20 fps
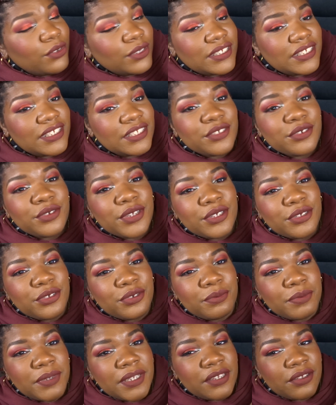this is going to
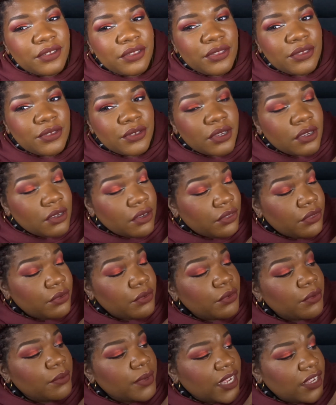be a
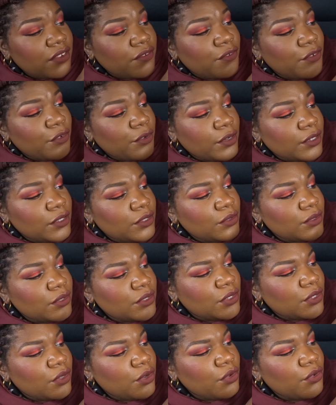throwback for
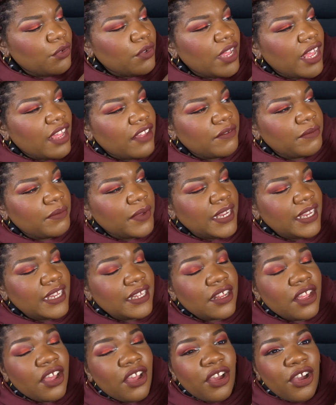those who have
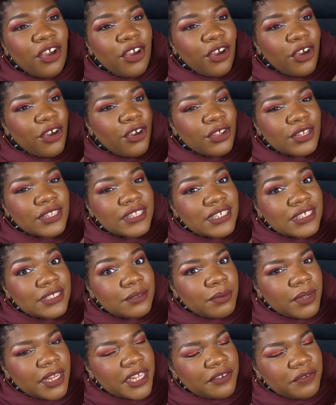been on this
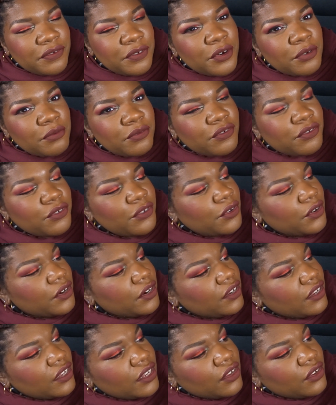platform for
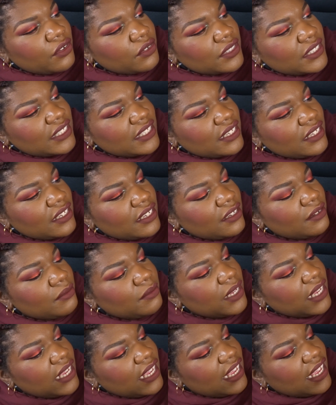a long time.
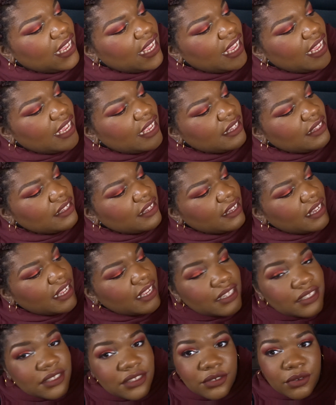And the
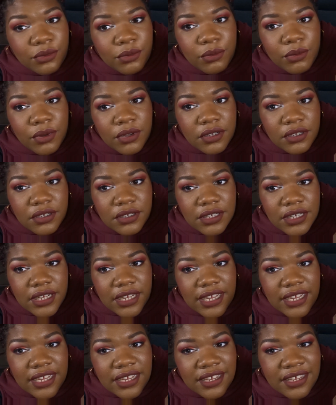last one
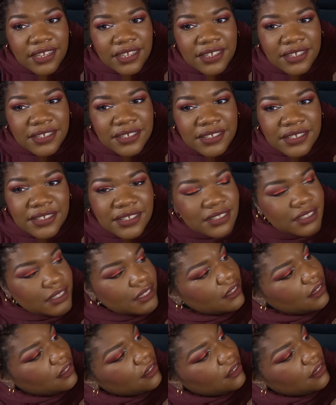is